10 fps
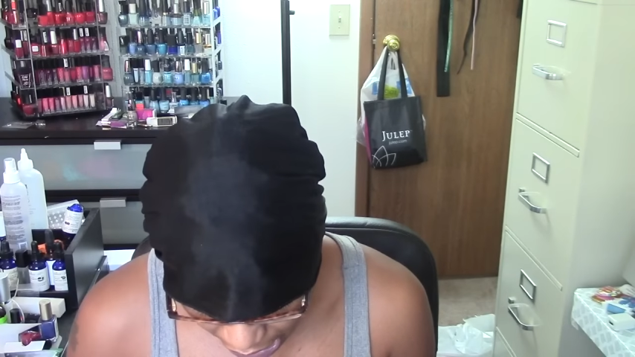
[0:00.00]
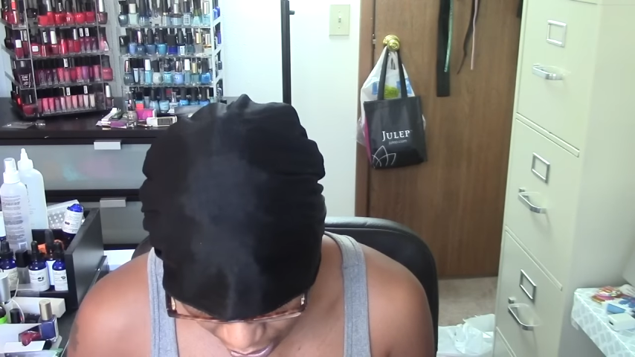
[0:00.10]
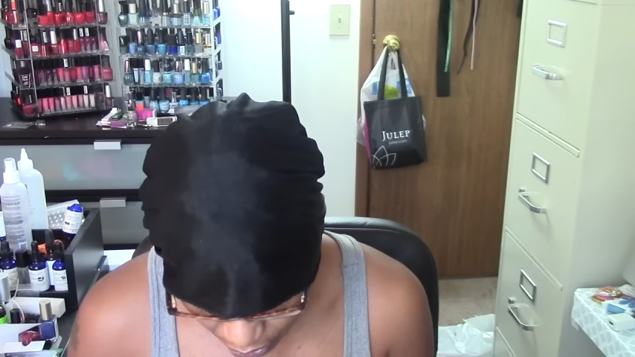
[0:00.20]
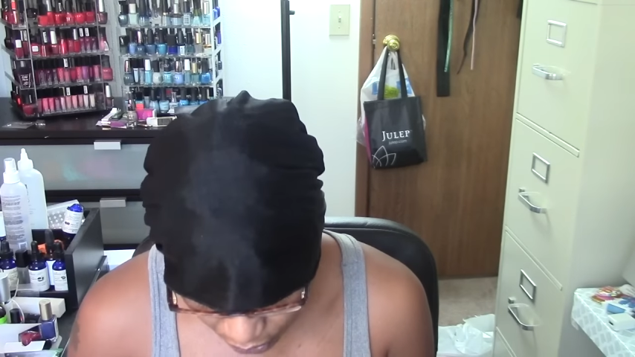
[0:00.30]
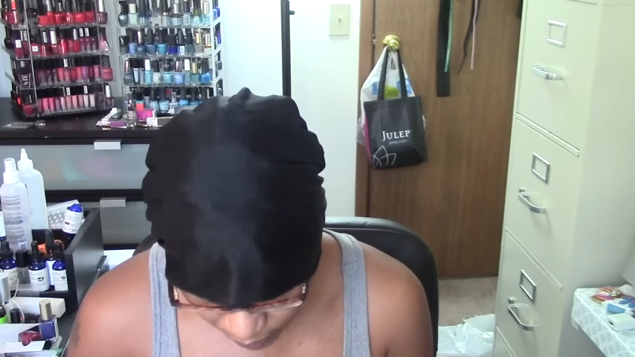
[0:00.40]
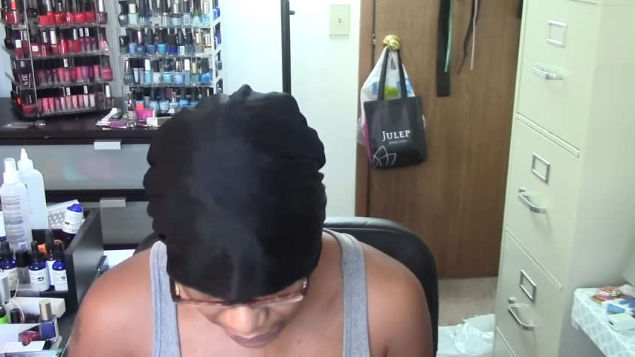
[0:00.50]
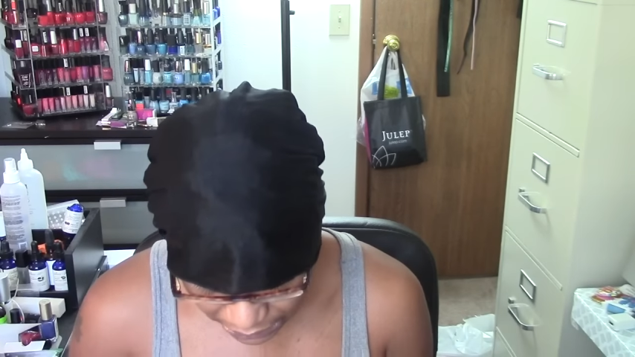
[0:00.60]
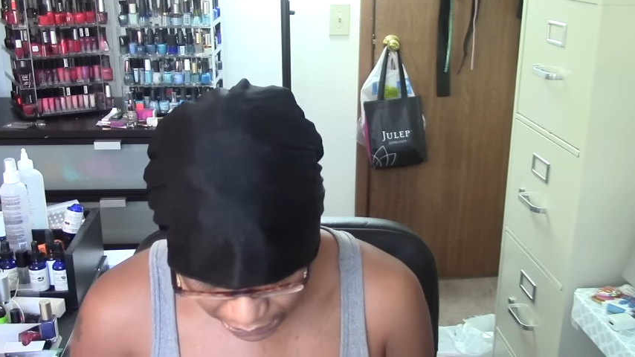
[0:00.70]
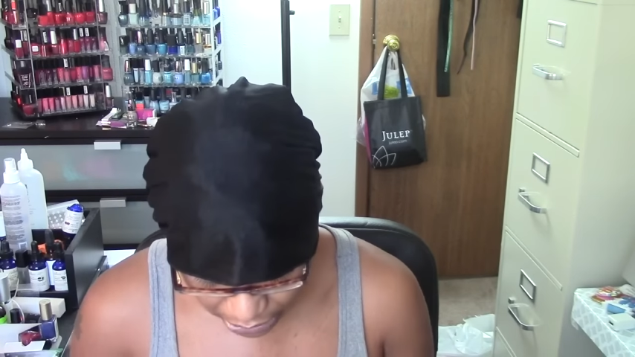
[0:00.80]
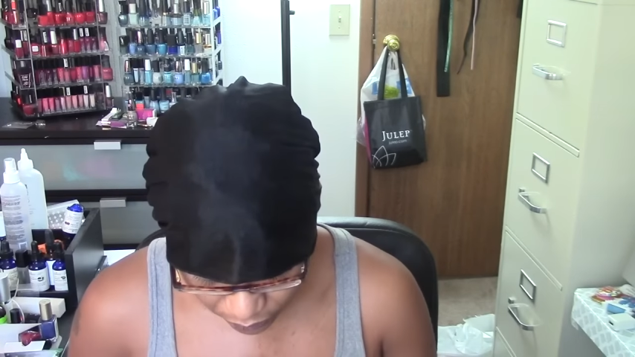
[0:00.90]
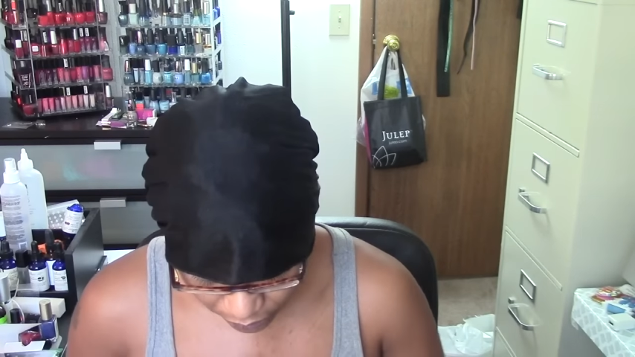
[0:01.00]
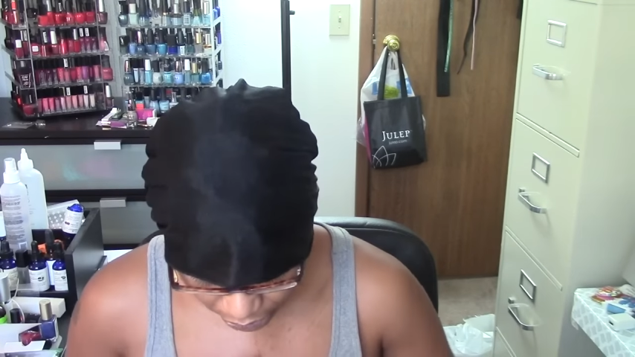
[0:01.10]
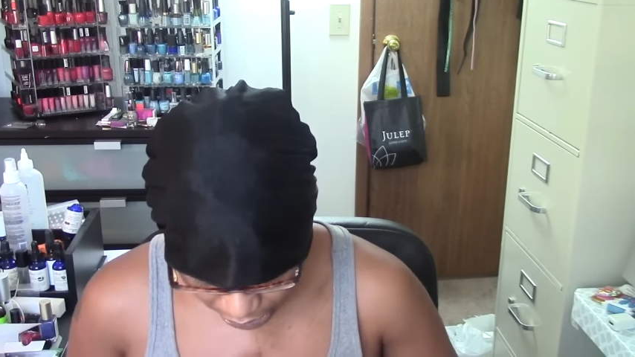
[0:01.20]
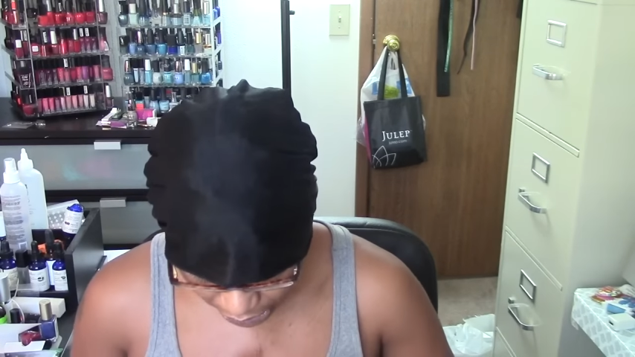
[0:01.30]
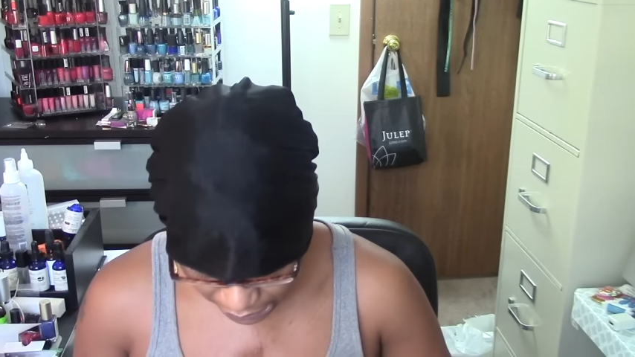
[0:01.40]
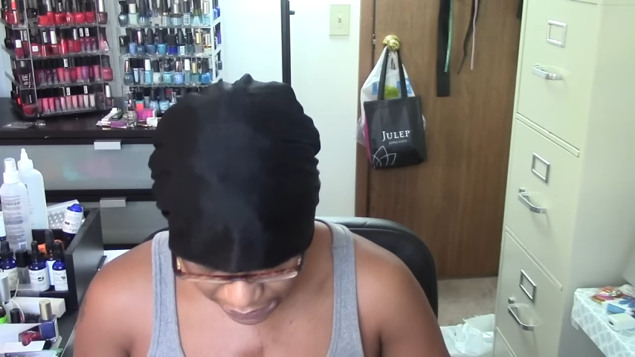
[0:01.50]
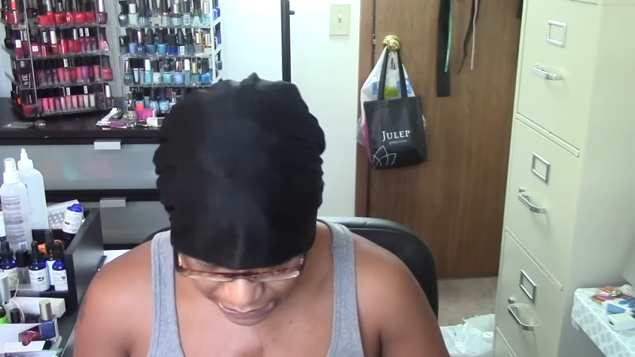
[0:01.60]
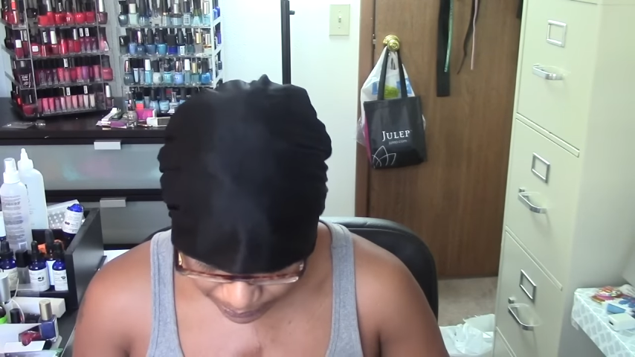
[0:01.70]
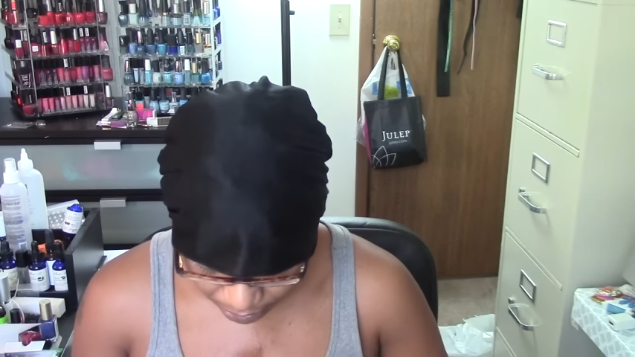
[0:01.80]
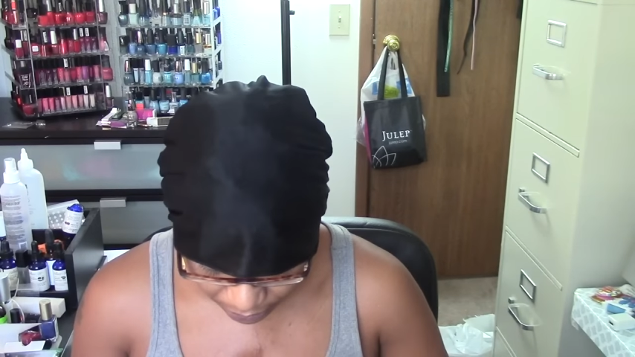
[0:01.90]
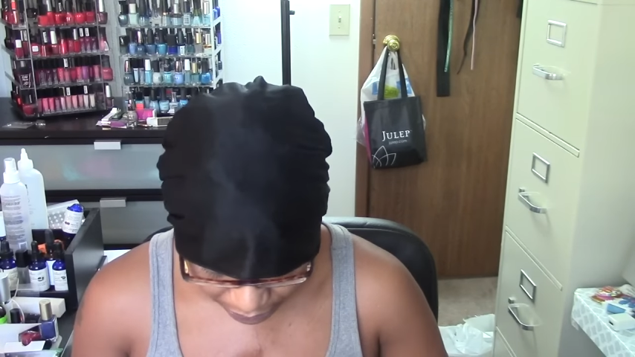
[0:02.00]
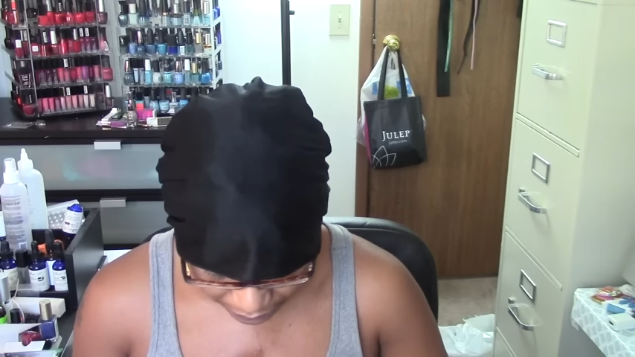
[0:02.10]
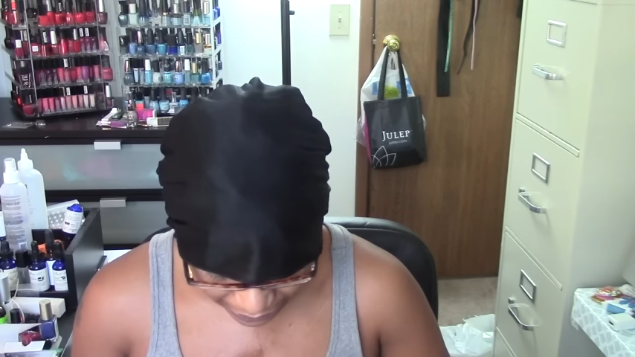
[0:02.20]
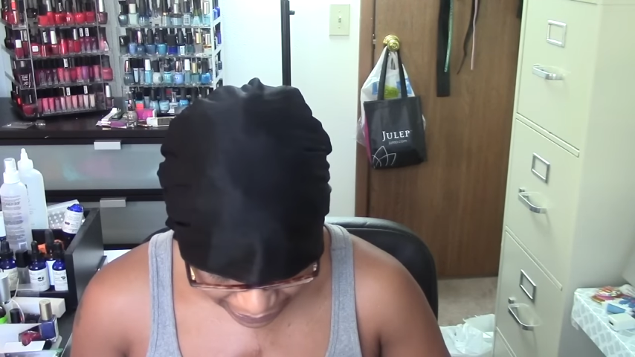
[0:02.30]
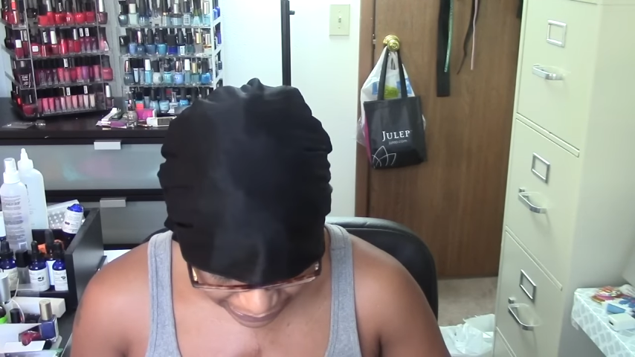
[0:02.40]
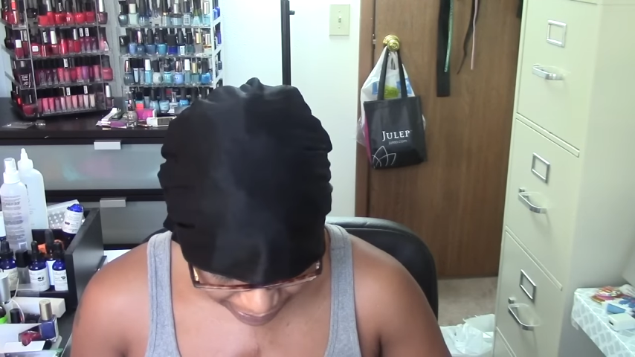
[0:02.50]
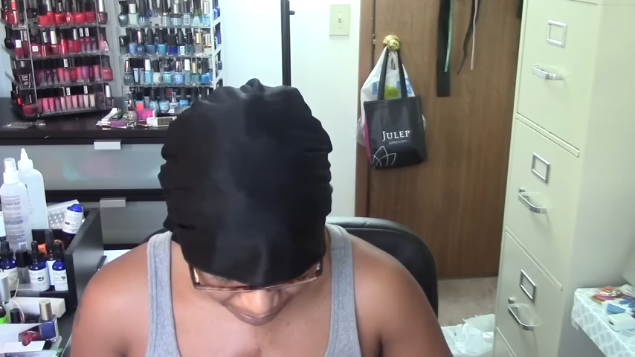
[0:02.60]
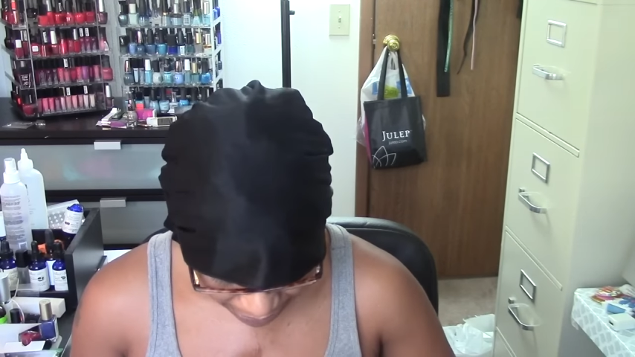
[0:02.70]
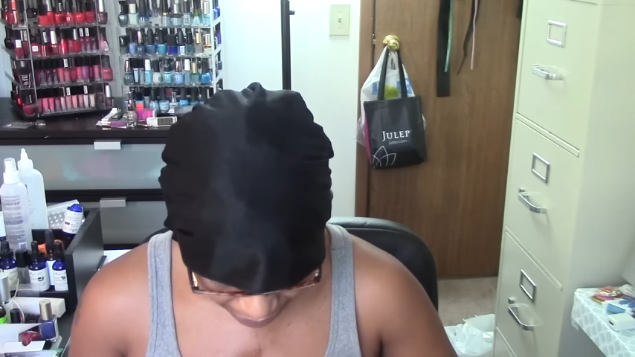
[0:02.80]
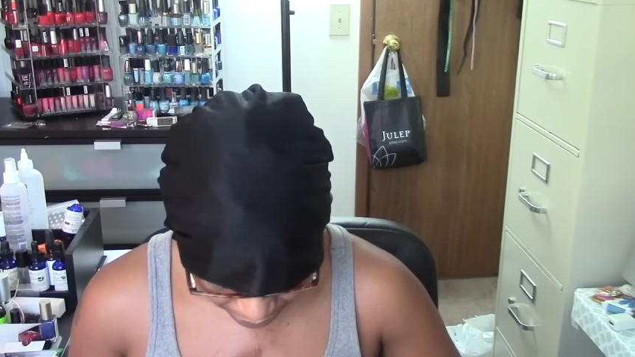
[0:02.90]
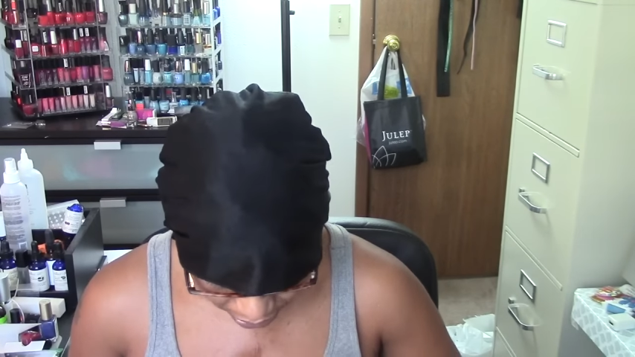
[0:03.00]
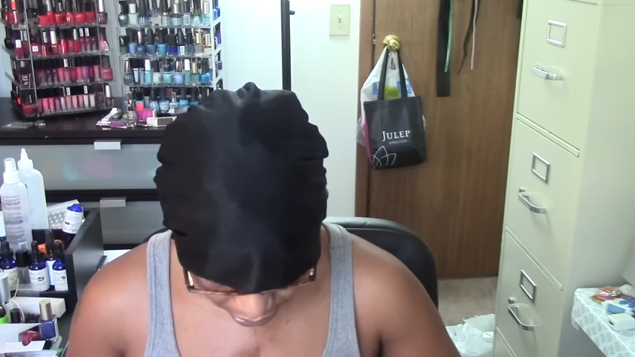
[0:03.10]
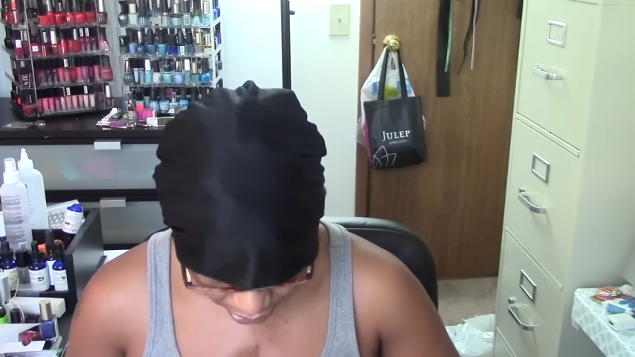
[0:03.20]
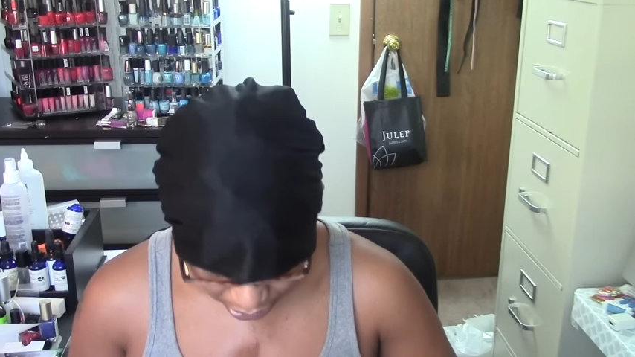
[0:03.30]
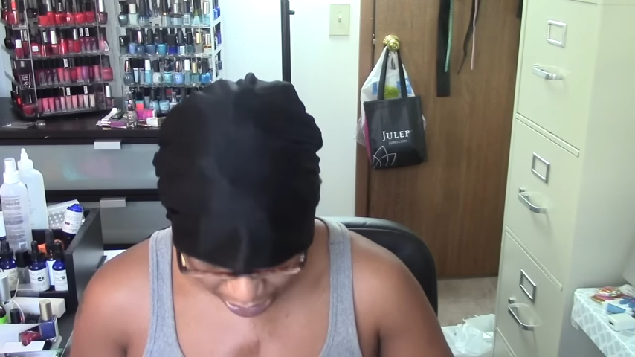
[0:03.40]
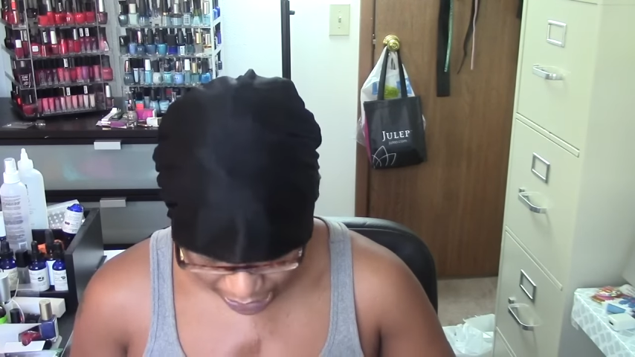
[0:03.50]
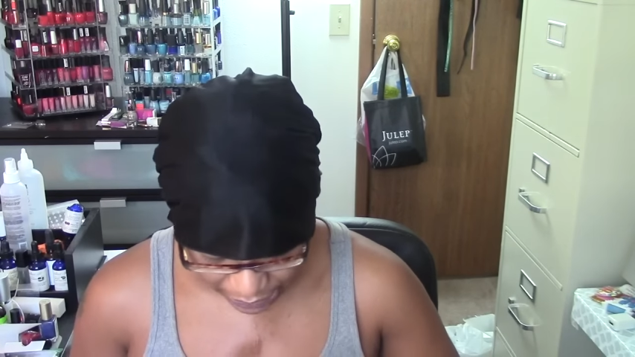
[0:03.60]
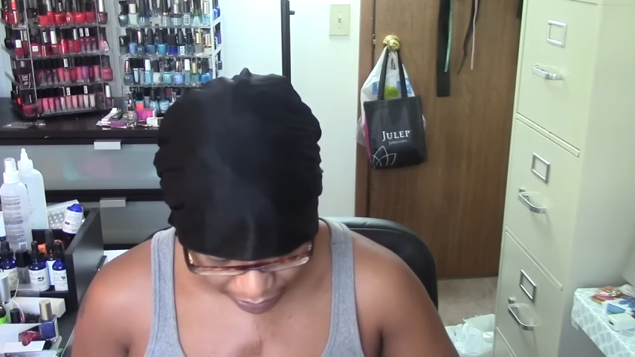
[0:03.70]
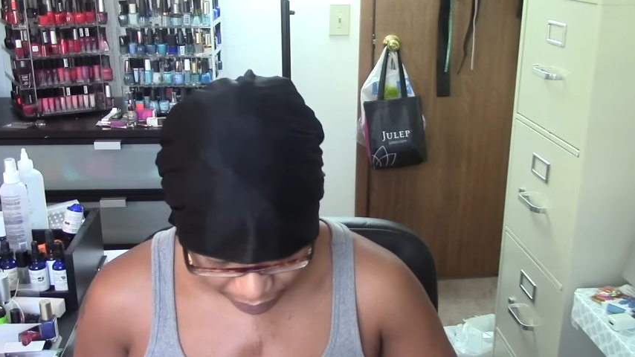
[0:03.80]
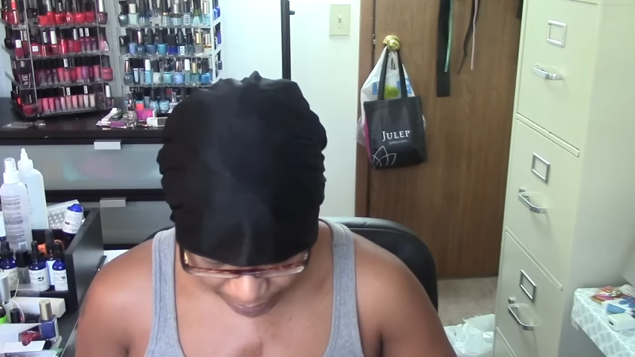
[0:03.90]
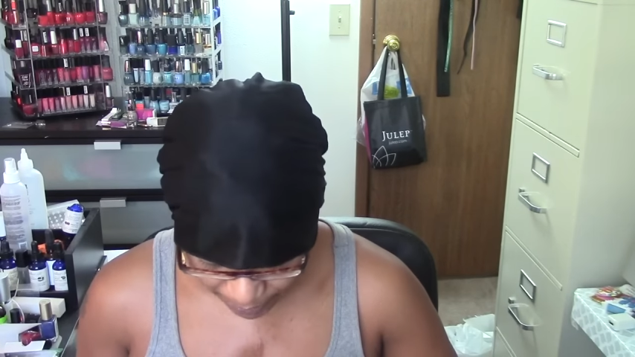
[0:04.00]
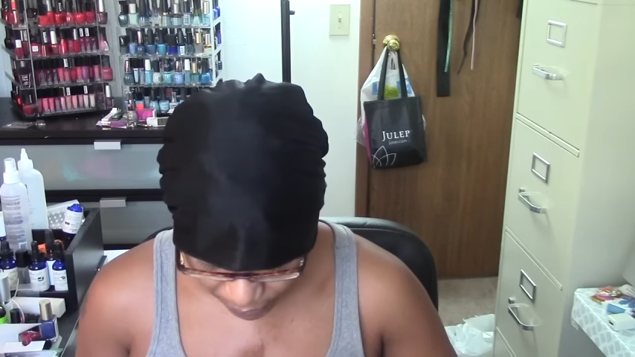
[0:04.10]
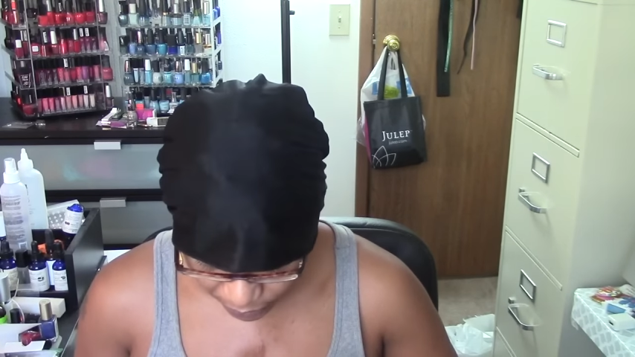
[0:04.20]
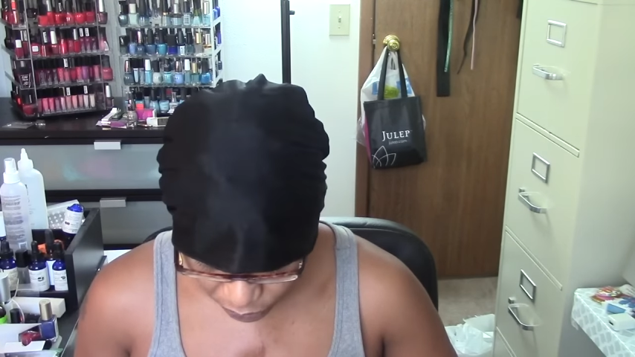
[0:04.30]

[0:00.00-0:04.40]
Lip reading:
(no speaker visible)